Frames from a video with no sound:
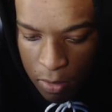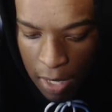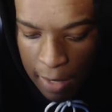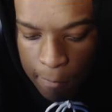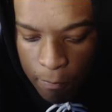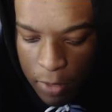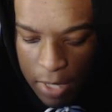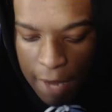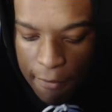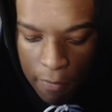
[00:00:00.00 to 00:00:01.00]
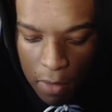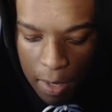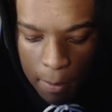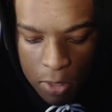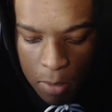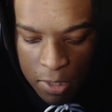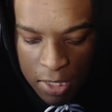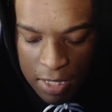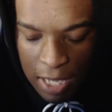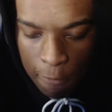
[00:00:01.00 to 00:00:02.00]
like not even a filler episode, but
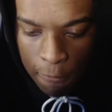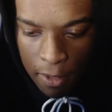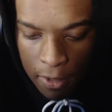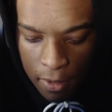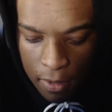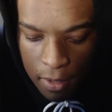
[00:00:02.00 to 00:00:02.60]
just like filler,